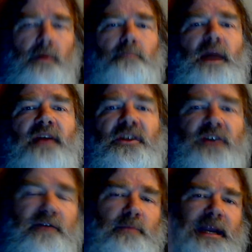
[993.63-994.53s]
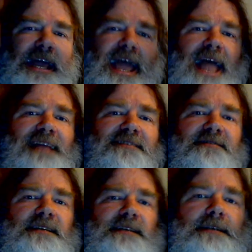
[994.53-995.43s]
by the government. And it's
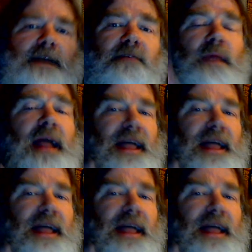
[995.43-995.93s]
the government.